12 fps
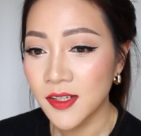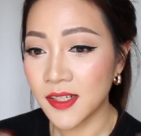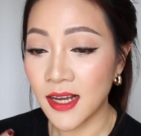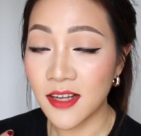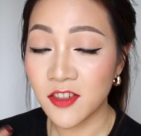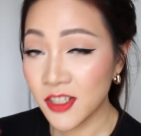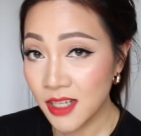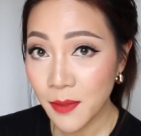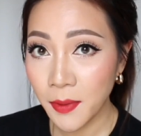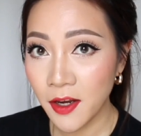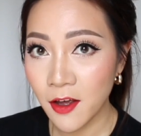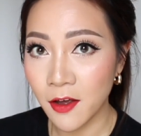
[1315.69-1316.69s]
like, just
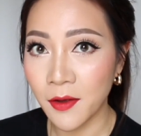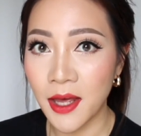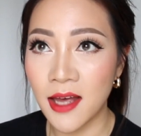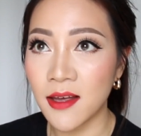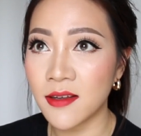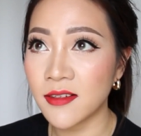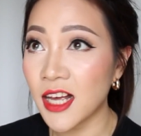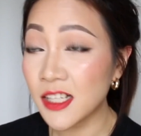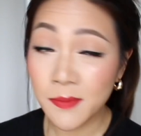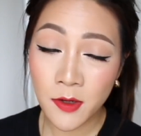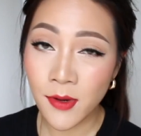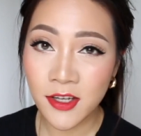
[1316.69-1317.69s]
let me know and
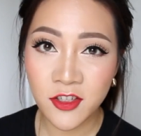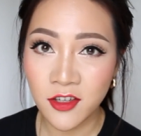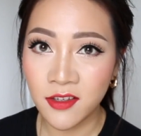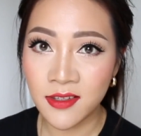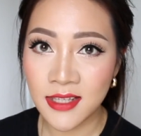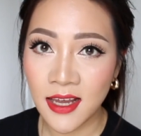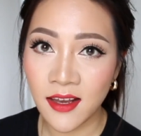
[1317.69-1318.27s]
ask me questions